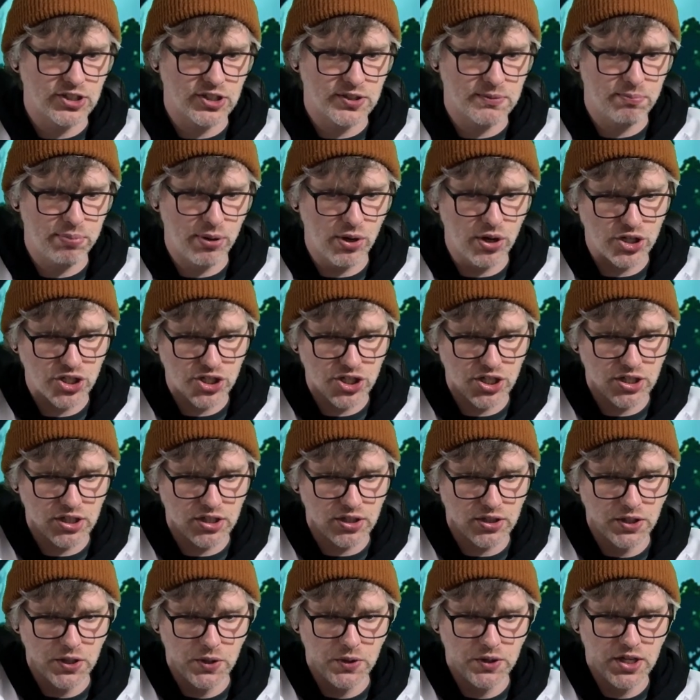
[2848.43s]
is just
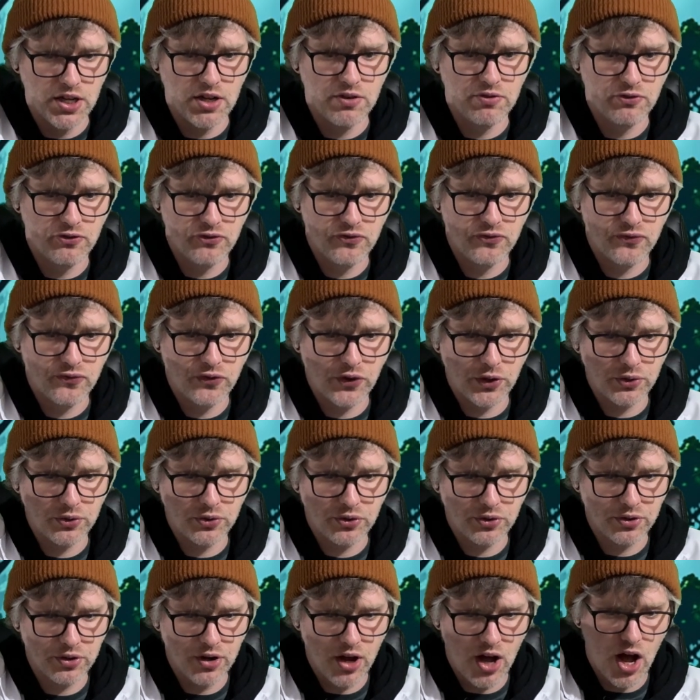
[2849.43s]
pushing a Lola
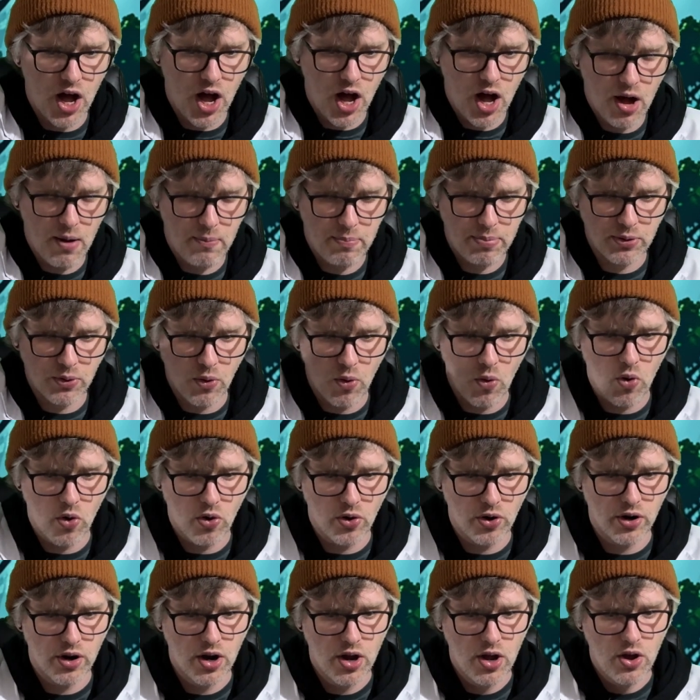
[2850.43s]
further up,
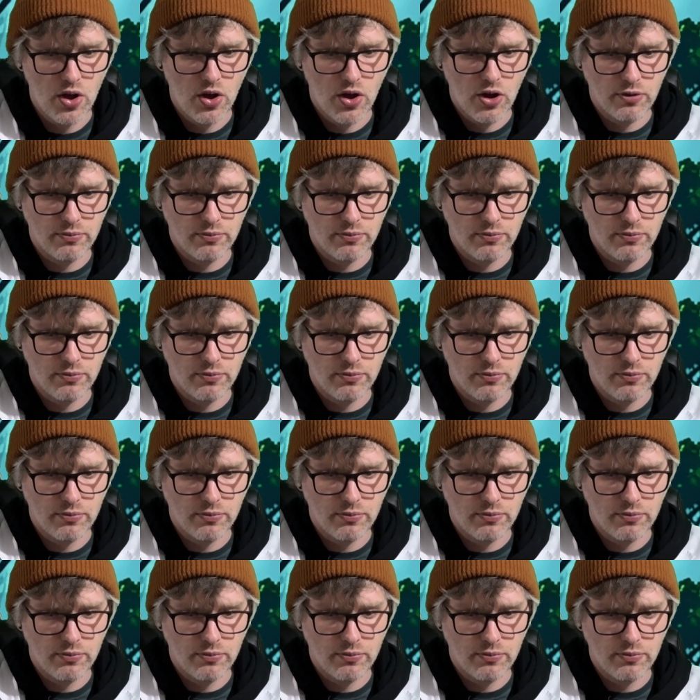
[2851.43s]
or